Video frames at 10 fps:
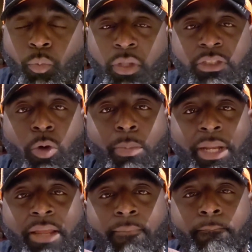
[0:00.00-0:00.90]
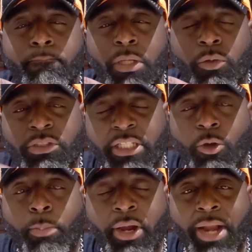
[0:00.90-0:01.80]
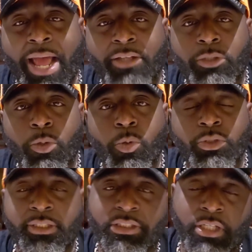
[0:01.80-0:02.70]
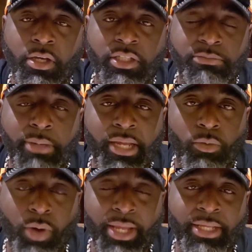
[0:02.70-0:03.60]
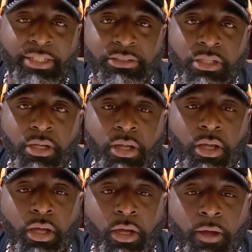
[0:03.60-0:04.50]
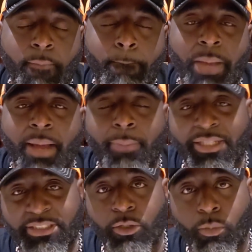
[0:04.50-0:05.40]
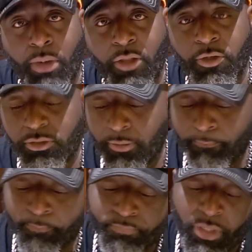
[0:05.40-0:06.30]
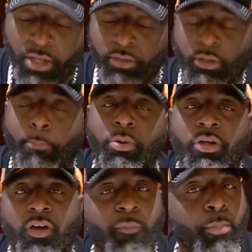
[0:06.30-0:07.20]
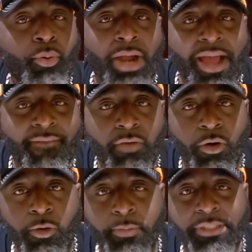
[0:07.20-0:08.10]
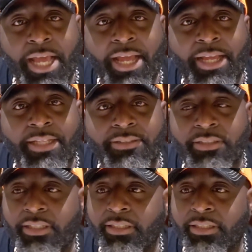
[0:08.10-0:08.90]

so many single parent households and sons being raised by single mothers, the book of Proverbs, guys,